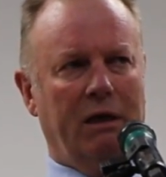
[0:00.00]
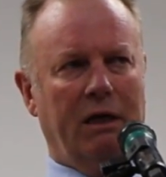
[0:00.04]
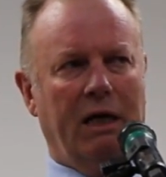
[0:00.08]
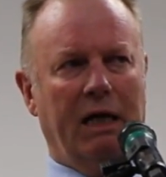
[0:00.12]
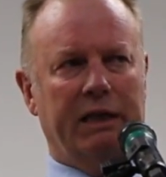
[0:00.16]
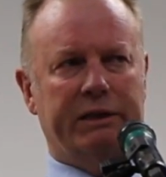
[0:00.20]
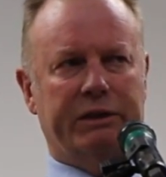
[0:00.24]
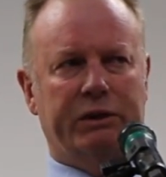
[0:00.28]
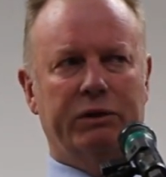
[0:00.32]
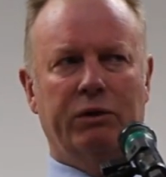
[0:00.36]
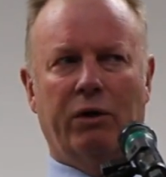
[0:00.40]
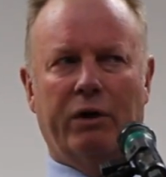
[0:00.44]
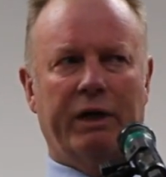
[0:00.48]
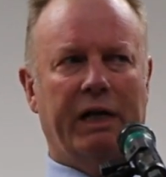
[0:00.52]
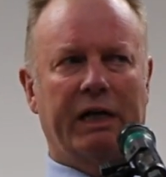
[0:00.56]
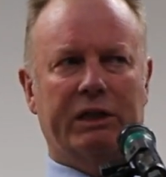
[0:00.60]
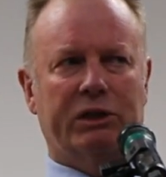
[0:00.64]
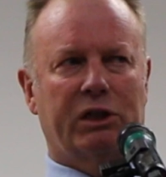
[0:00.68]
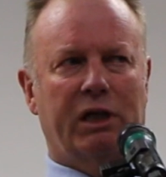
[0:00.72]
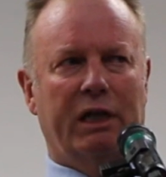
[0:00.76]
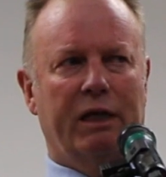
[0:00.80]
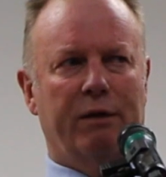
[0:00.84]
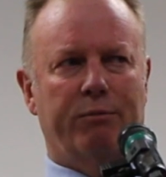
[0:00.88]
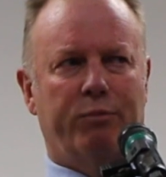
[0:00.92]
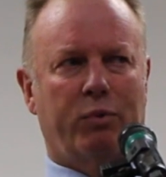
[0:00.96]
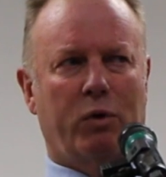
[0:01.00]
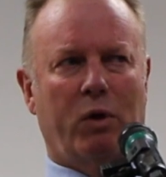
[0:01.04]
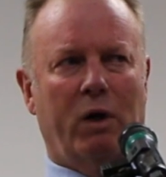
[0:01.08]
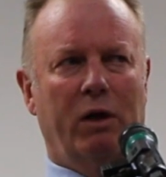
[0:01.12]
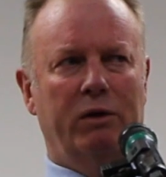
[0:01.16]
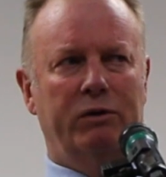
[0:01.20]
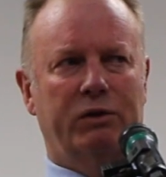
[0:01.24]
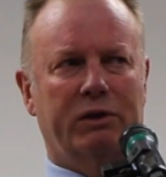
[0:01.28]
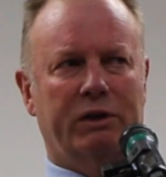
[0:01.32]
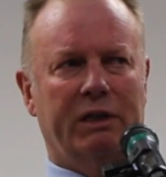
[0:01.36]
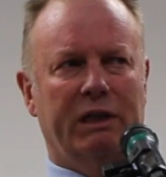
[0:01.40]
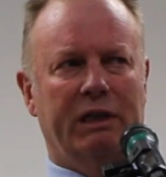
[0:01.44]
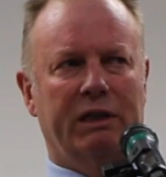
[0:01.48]
It's not actually a
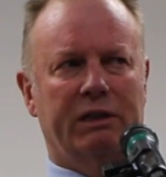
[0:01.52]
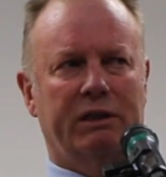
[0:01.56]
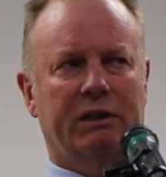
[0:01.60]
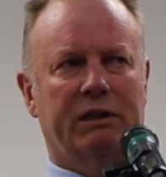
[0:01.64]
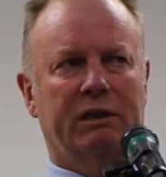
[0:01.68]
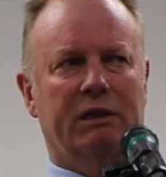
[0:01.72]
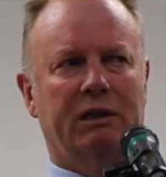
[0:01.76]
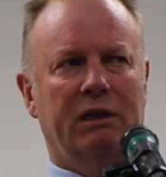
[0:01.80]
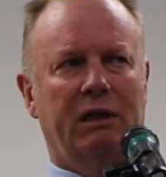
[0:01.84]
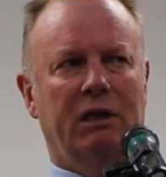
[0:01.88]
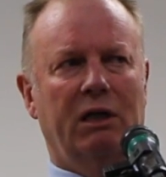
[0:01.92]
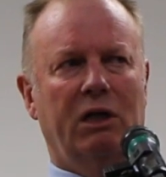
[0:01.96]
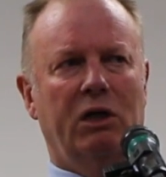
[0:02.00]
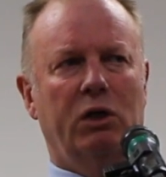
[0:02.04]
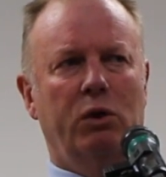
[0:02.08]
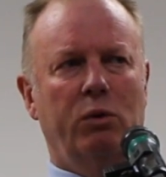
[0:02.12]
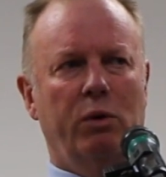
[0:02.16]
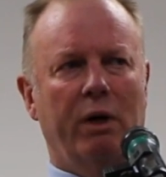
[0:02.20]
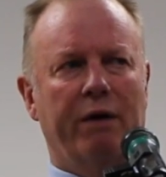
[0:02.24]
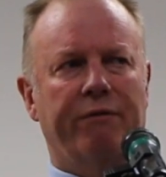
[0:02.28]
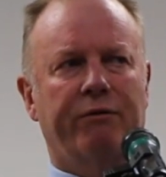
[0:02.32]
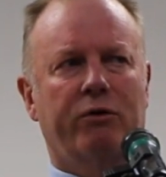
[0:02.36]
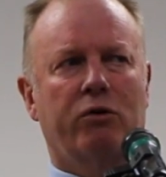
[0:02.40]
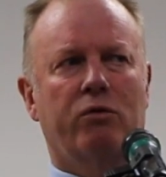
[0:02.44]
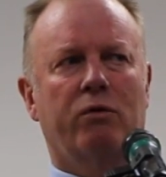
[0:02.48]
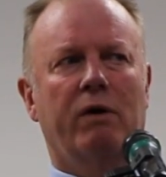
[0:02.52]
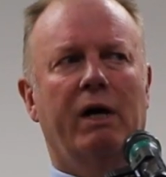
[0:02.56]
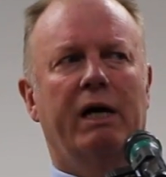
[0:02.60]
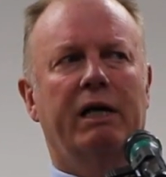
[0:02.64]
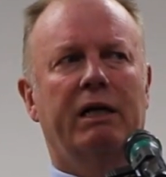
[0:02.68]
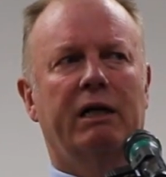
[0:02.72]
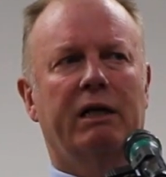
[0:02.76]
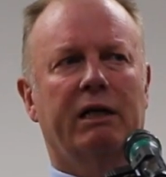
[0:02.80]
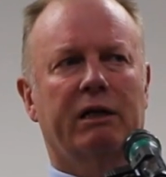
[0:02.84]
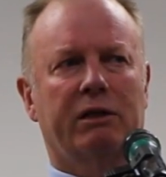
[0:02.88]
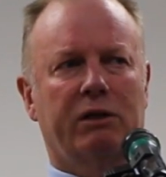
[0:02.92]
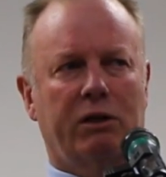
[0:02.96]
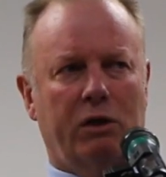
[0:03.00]
process. You have
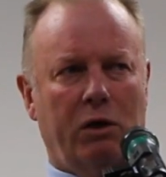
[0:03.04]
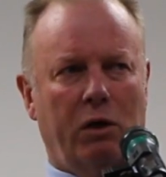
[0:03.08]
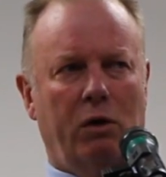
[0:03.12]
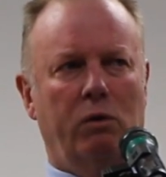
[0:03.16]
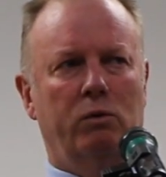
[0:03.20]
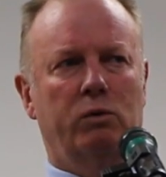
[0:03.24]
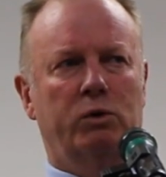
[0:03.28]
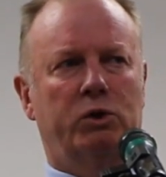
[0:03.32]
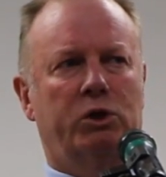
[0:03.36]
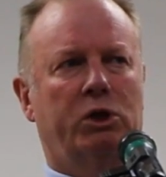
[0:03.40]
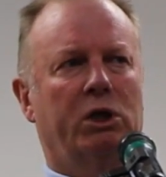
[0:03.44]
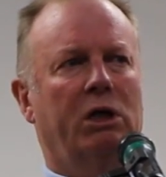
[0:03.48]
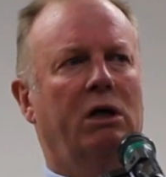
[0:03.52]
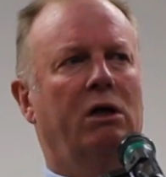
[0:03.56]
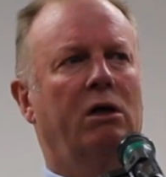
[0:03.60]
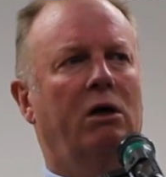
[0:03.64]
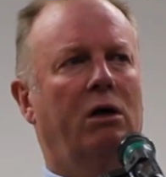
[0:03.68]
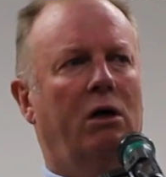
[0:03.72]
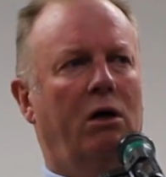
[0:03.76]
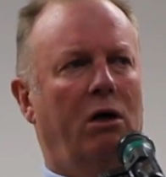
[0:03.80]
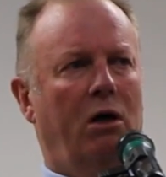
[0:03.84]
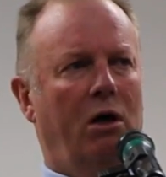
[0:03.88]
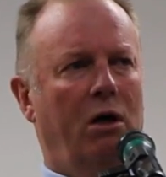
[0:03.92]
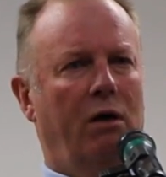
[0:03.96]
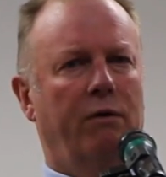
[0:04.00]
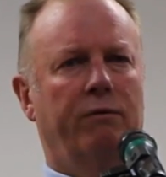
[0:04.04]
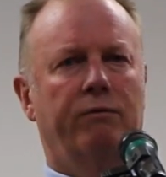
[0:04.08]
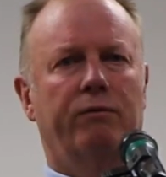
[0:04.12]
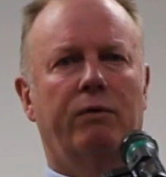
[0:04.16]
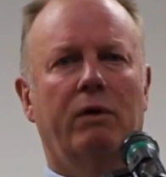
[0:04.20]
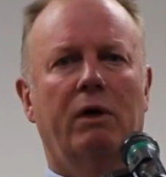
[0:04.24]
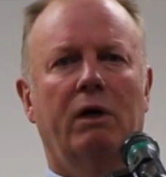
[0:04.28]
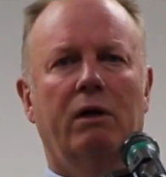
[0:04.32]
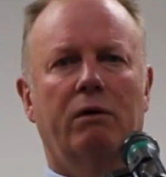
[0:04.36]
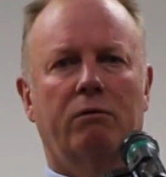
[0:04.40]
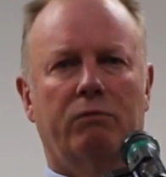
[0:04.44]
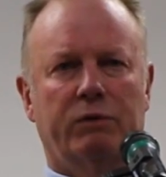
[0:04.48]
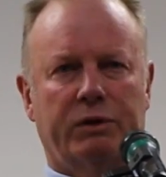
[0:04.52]
created a culture
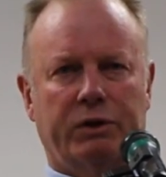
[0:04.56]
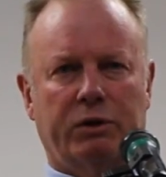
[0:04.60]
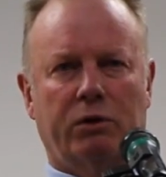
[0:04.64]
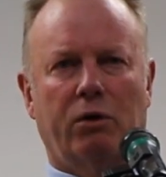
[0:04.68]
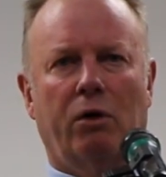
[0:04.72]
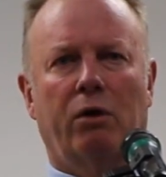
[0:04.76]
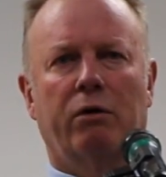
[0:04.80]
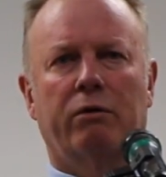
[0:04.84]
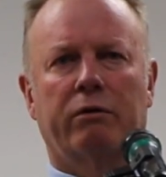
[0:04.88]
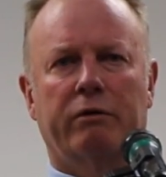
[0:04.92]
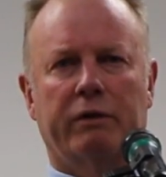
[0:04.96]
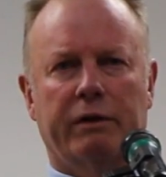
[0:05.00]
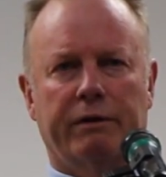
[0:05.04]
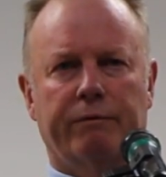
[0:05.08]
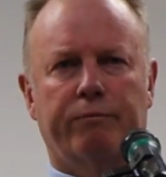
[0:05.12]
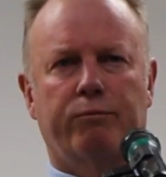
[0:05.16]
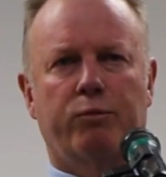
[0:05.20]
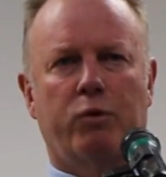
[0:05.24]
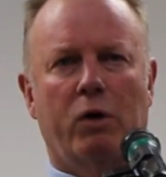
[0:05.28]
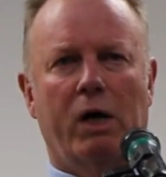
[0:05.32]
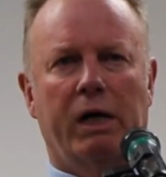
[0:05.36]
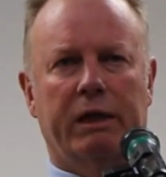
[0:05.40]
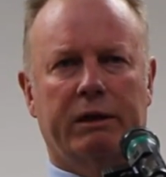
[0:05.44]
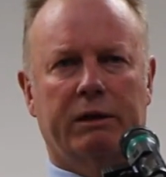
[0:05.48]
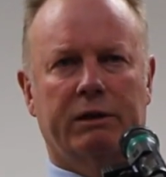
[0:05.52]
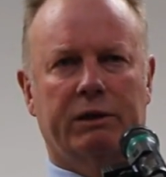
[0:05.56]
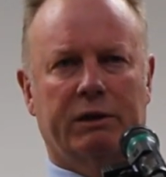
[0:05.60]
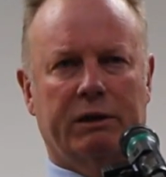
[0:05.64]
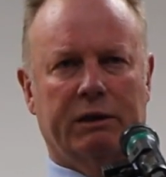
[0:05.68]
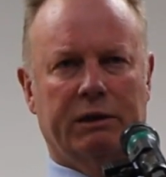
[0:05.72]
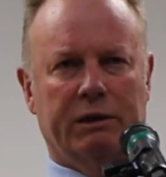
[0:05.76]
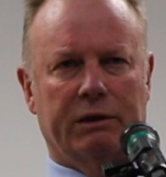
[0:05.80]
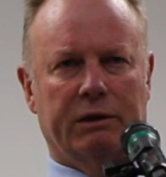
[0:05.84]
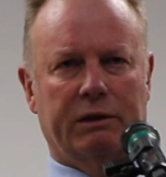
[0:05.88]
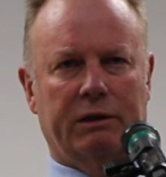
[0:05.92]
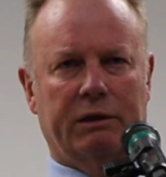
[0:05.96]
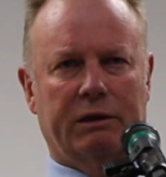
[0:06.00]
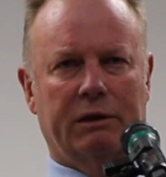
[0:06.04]
of restorative
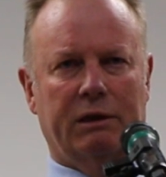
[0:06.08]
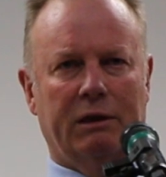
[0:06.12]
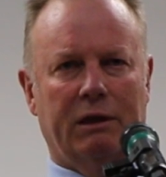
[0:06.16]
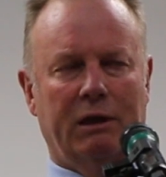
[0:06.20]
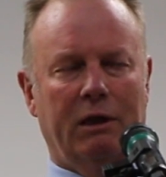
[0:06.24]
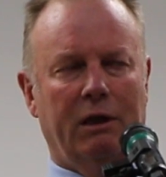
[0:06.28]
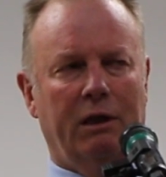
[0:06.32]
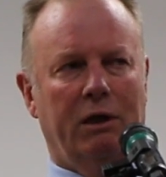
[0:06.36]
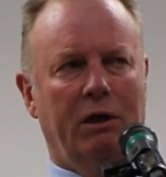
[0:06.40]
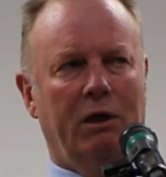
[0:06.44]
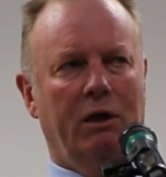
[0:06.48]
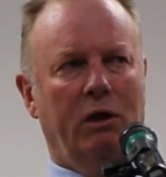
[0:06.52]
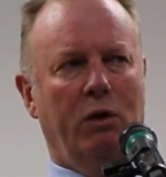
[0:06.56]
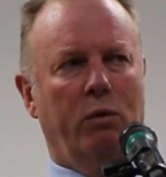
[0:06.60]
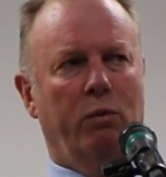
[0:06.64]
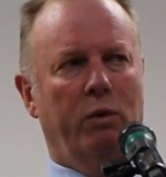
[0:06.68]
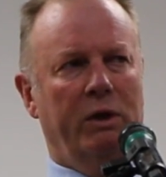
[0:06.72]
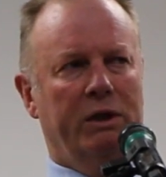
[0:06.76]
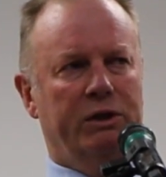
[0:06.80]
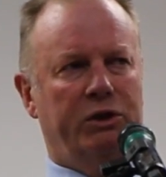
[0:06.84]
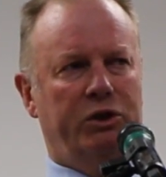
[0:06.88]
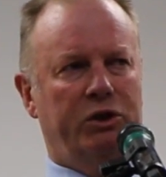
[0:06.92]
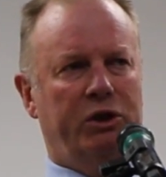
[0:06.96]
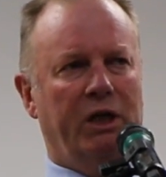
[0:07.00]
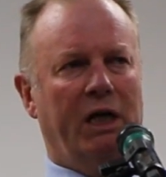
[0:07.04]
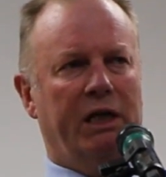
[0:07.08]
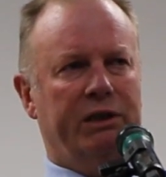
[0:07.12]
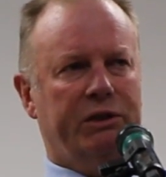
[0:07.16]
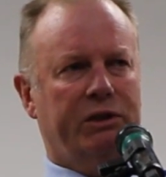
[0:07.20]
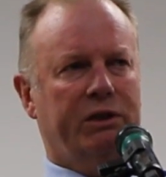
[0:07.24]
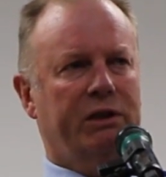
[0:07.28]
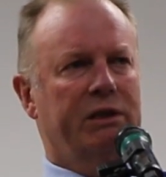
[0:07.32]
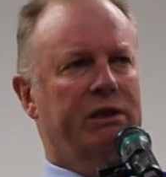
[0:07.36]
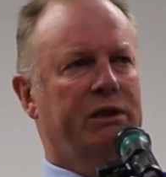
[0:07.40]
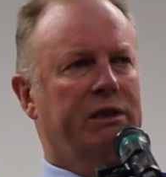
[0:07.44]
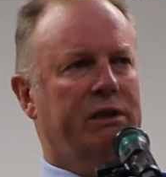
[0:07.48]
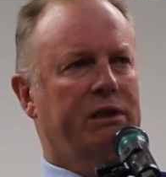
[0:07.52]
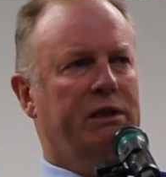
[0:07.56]
practices where
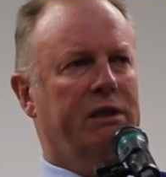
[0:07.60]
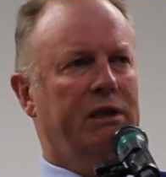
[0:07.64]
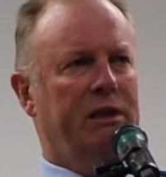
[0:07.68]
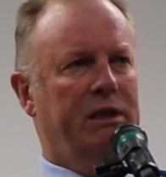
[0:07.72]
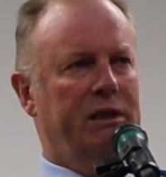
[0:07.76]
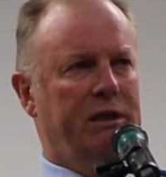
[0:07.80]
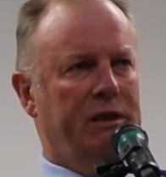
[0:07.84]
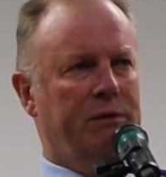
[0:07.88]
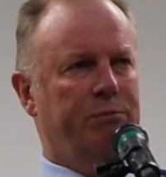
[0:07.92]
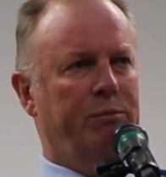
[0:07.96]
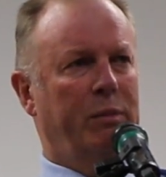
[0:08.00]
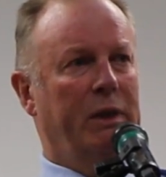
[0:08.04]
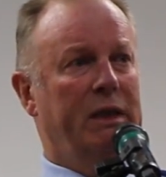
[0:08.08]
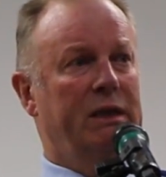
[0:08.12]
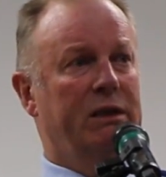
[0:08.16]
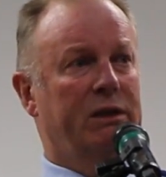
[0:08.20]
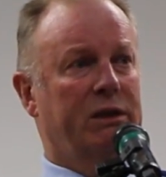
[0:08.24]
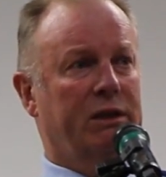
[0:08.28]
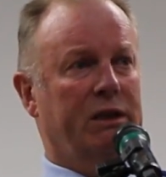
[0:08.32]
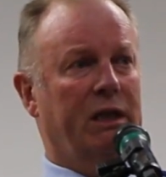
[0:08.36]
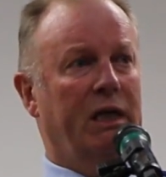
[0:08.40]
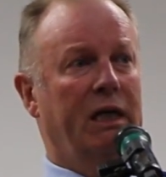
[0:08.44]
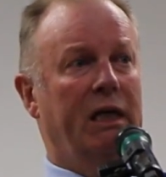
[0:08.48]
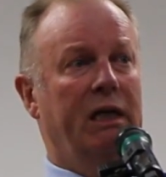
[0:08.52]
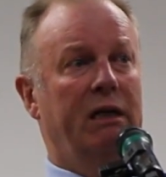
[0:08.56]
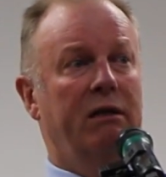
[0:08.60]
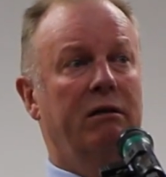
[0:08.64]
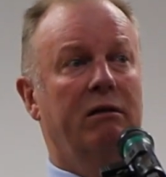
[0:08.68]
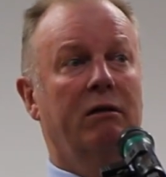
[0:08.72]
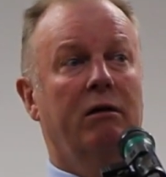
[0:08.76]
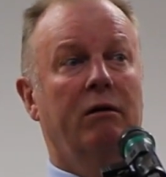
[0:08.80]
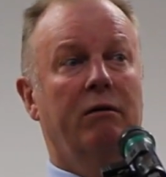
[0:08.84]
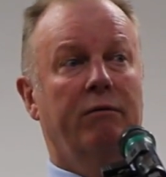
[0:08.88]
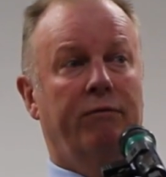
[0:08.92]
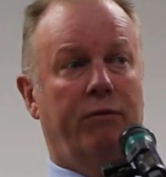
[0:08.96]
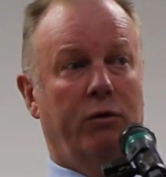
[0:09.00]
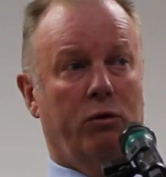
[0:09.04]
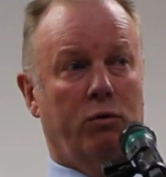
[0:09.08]
justice is being
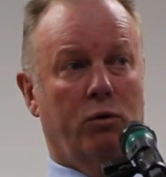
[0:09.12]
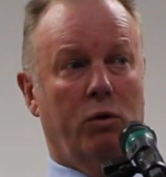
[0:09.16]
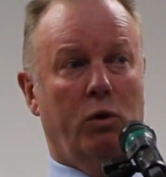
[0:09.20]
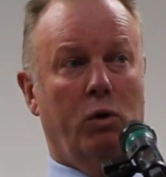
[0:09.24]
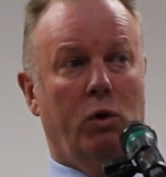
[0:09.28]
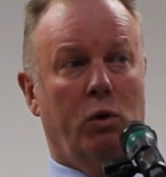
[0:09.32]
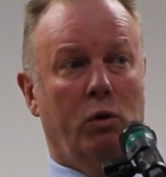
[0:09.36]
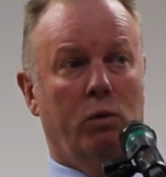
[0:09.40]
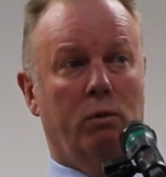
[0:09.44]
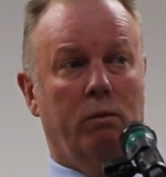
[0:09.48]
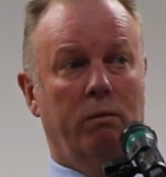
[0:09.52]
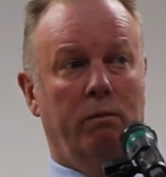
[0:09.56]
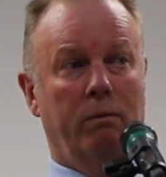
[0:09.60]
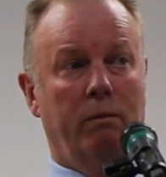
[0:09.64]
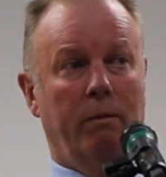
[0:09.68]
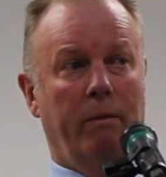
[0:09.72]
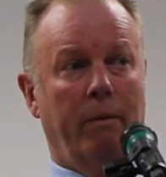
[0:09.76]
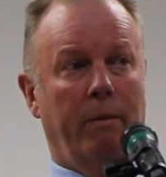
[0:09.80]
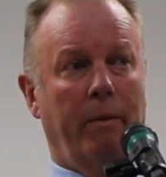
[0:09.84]
seen for all.